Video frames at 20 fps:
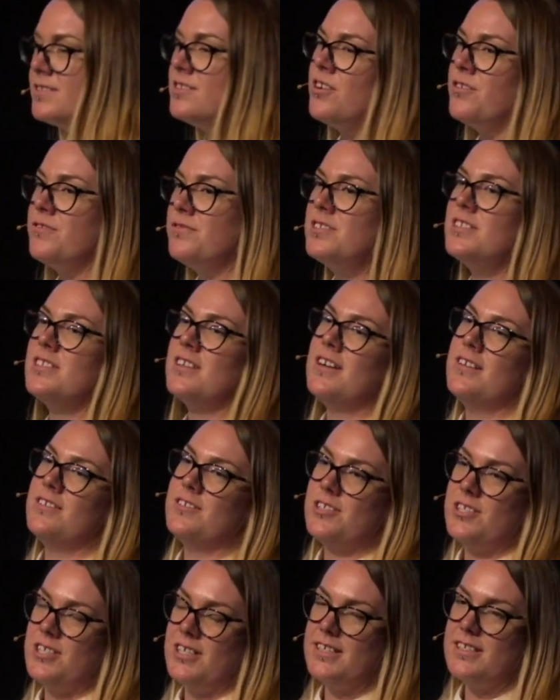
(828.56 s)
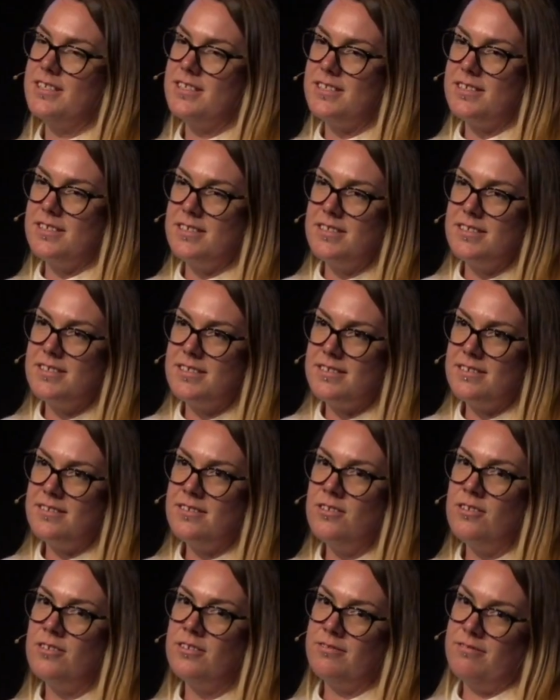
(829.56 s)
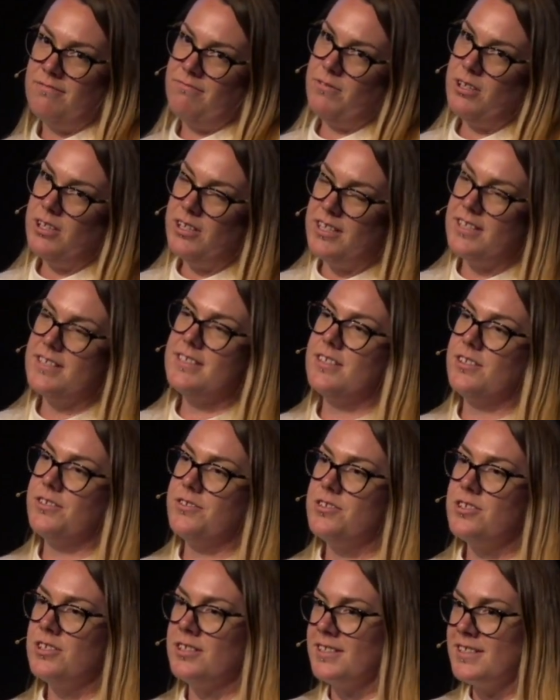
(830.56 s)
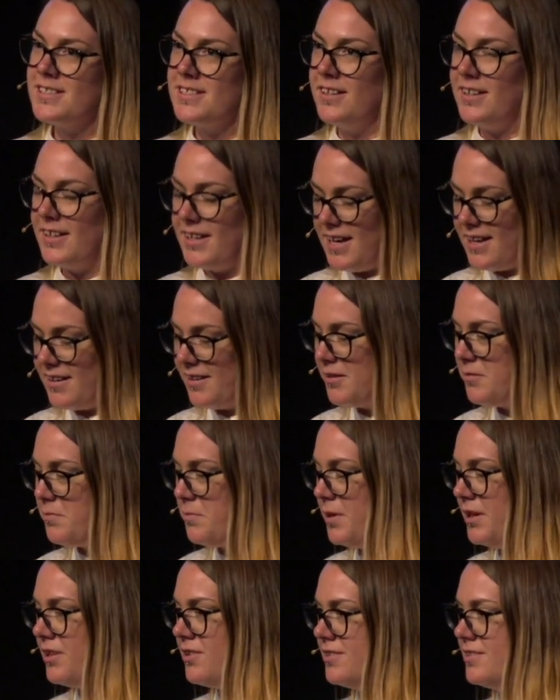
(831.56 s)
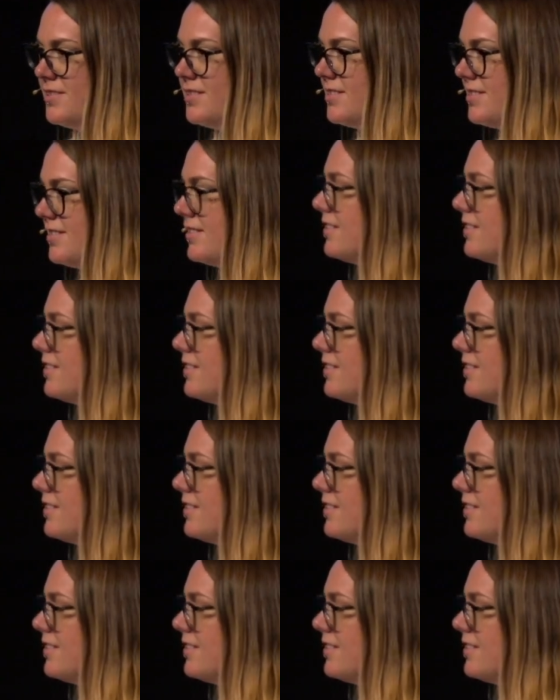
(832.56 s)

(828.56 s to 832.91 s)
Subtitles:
no style sheets is not really a solution that's going to cut it, because